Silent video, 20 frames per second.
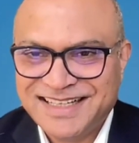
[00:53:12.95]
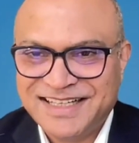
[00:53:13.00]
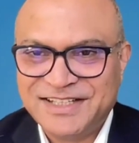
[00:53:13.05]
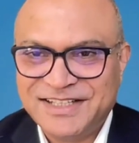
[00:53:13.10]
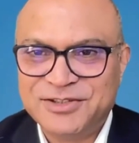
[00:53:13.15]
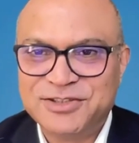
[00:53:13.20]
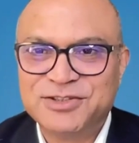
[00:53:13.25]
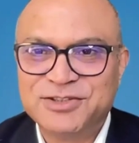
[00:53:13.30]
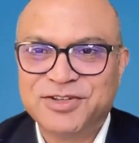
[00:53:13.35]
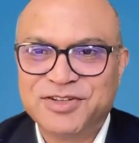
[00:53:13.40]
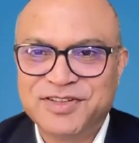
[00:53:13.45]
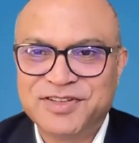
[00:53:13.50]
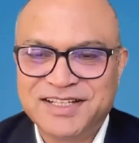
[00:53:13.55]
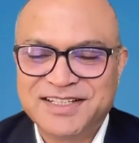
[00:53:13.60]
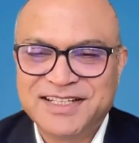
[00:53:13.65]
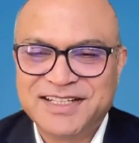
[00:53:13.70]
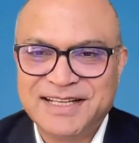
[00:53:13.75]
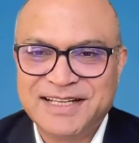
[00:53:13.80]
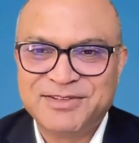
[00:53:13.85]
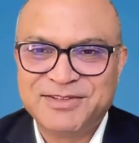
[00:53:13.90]
You took
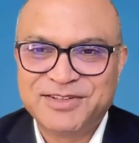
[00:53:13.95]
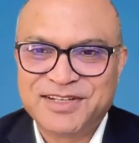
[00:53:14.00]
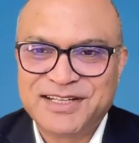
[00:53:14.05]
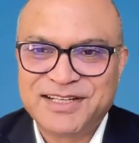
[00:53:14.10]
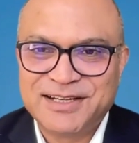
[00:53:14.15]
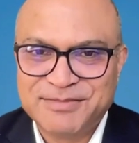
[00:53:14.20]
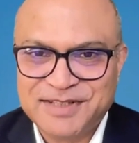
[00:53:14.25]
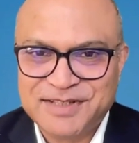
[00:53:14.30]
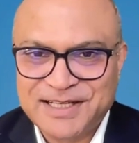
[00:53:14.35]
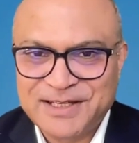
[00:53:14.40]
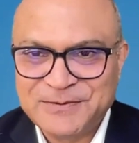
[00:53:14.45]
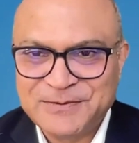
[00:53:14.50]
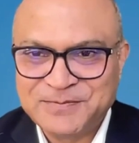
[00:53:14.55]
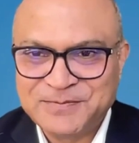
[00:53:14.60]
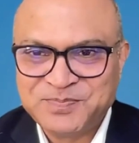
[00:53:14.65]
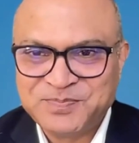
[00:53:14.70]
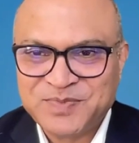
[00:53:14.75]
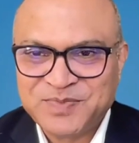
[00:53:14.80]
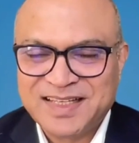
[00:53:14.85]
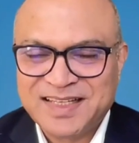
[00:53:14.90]
the time to come
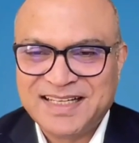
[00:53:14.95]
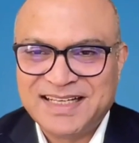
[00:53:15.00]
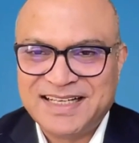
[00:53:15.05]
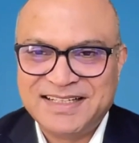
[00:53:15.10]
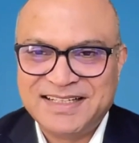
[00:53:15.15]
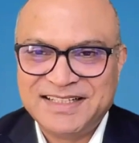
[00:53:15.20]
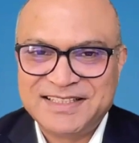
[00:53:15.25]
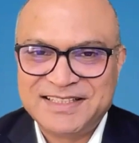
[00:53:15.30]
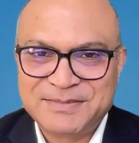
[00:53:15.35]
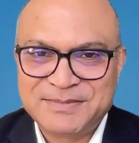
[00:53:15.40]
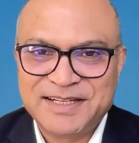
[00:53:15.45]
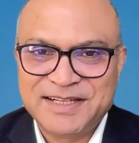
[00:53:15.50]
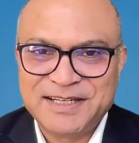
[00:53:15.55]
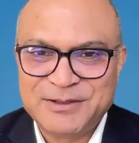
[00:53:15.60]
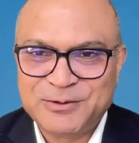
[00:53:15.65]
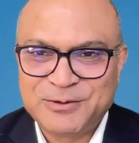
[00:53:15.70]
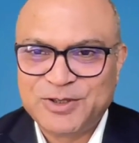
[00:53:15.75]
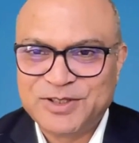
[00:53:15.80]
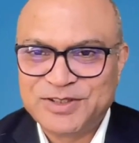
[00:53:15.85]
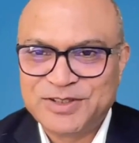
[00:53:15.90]
down,
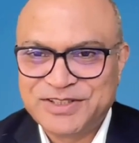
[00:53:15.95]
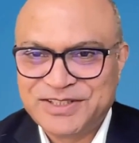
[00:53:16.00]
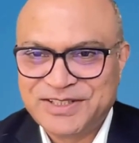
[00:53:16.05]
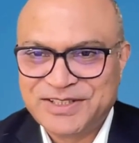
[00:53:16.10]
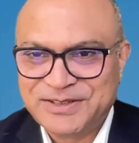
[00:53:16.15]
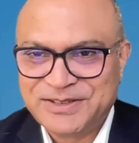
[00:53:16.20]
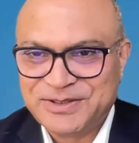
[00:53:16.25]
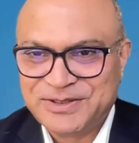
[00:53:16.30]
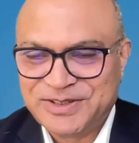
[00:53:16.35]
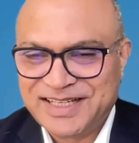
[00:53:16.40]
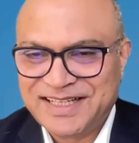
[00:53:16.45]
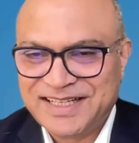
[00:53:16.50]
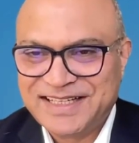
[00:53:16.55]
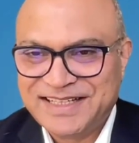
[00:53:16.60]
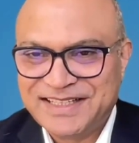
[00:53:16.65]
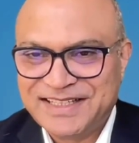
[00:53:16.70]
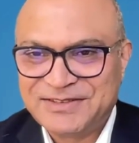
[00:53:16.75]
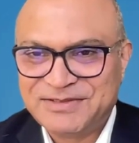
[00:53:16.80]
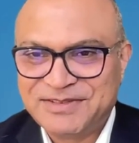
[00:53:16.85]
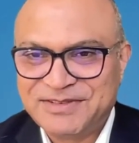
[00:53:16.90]
despite what you're
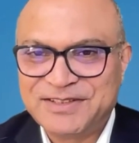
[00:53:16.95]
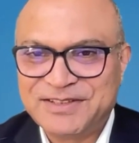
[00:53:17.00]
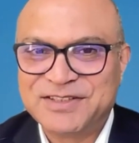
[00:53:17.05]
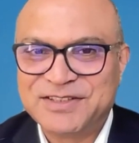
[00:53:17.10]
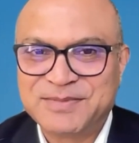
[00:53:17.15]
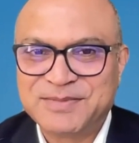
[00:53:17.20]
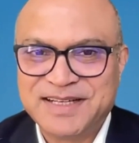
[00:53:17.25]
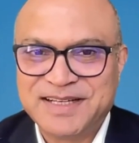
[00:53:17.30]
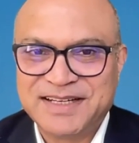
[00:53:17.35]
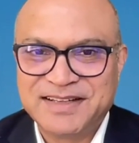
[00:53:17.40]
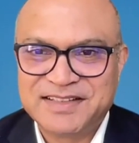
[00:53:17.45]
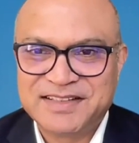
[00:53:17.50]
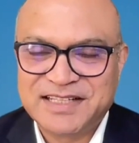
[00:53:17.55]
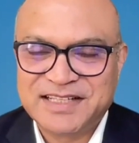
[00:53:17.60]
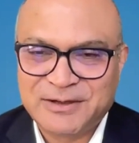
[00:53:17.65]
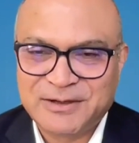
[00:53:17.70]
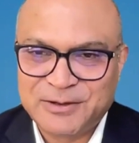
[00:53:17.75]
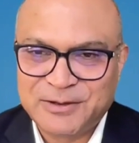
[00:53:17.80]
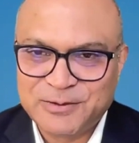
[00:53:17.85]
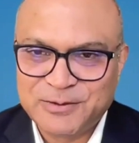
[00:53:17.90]
engaged with, to spend
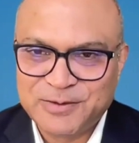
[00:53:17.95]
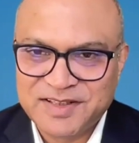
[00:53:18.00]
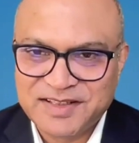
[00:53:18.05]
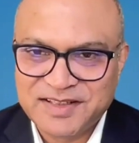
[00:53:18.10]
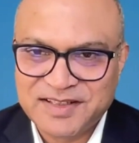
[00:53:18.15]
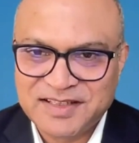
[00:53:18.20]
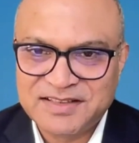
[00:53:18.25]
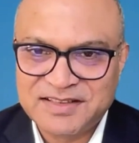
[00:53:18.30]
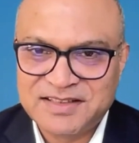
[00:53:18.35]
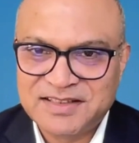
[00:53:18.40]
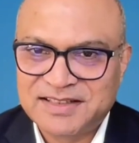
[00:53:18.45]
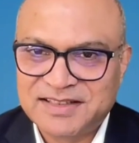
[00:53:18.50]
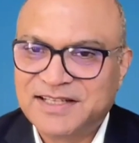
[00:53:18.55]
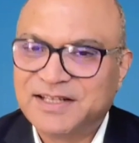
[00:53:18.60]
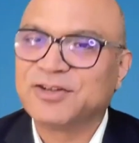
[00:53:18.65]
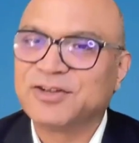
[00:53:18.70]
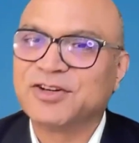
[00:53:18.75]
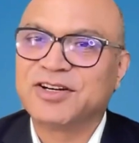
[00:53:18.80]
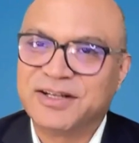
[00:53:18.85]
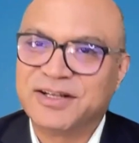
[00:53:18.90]
this hour with us.
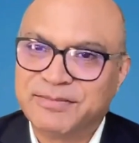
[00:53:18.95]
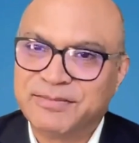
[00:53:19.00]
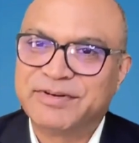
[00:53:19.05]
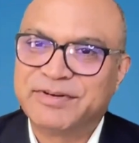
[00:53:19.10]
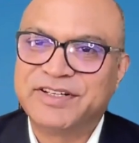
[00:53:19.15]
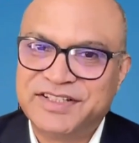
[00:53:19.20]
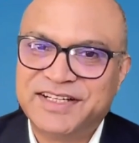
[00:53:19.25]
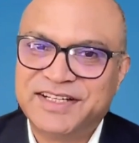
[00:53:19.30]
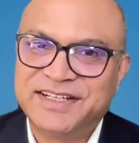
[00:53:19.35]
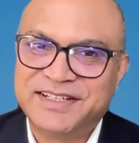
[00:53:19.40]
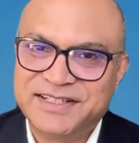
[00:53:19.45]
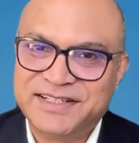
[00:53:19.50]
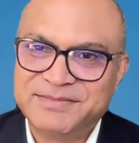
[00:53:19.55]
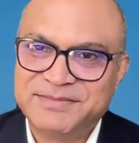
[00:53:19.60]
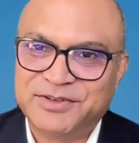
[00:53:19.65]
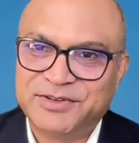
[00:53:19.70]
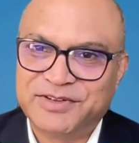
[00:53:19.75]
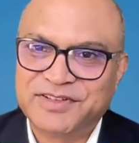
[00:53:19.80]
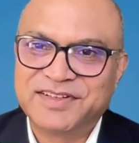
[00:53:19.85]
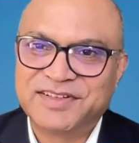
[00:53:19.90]
Cannot appreciate
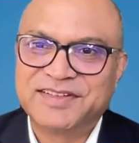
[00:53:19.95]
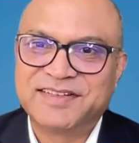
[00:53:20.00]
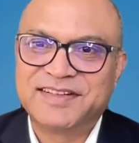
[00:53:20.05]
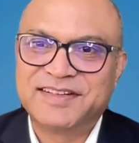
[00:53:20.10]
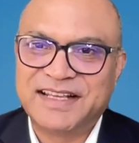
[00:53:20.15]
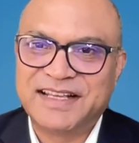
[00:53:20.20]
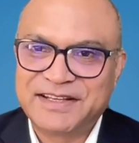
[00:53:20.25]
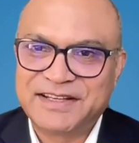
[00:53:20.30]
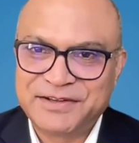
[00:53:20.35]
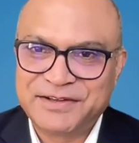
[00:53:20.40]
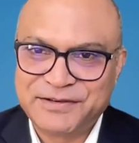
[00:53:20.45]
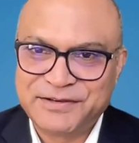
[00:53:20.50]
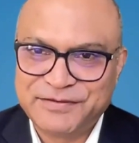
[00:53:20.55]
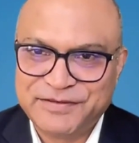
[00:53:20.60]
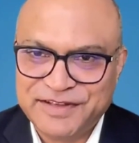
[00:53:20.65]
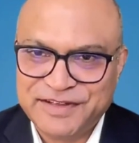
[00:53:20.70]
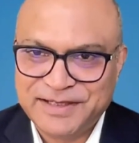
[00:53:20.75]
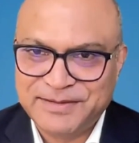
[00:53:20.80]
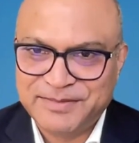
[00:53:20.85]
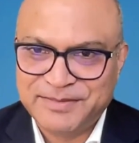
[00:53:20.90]
it more. Thank you
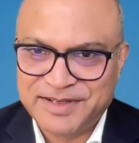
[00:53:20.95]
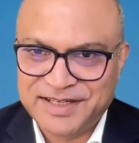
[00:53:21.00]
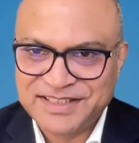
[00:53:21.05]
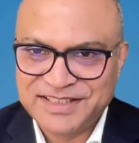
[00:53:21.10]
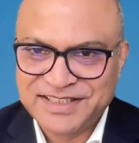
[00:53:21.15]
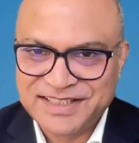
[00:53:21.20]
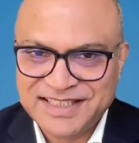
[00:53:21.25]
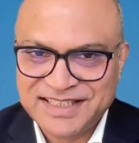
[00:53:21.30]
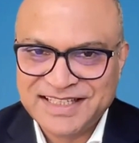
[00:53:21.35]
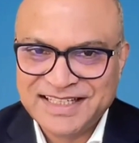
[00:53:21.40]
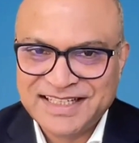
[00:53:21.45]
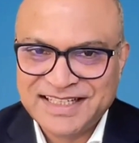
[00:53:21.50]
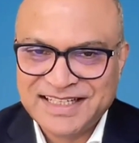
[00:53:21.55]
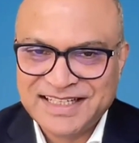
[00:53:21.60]
very much.